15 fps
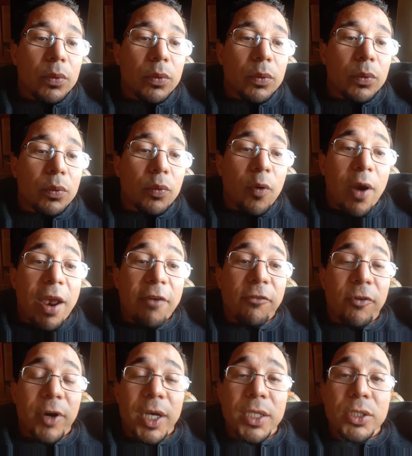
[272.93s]

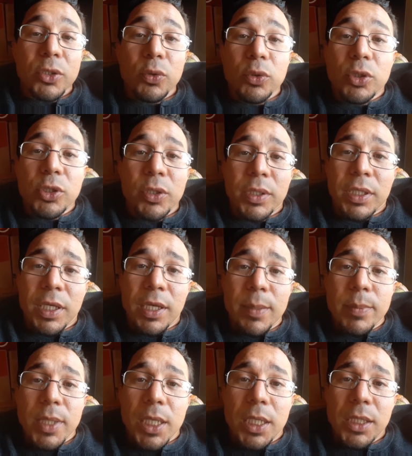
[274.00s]
reference who took the
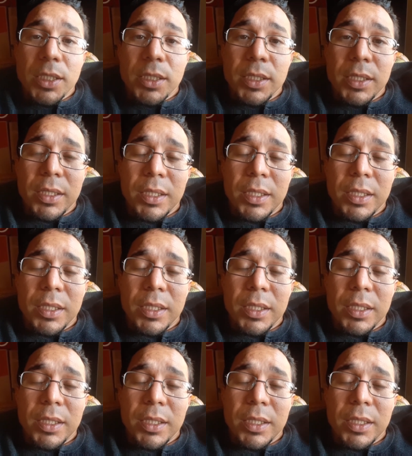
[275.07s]
image